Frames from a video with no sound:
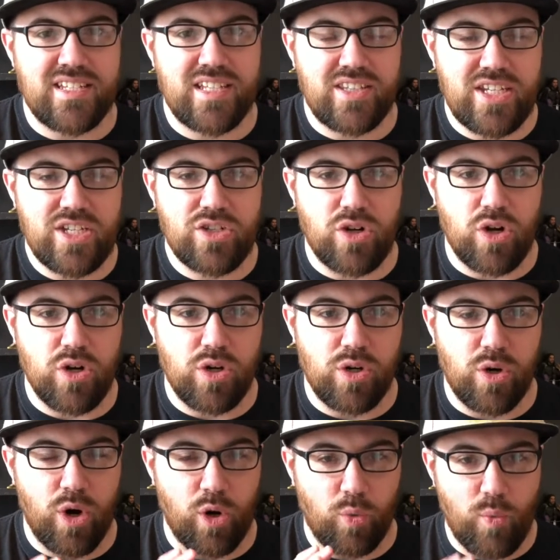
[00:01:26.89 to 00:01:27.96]
These
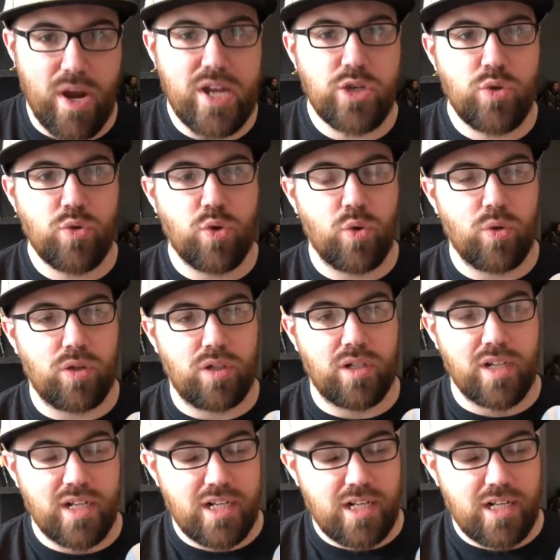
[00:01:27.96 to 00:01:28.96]
are way too cool.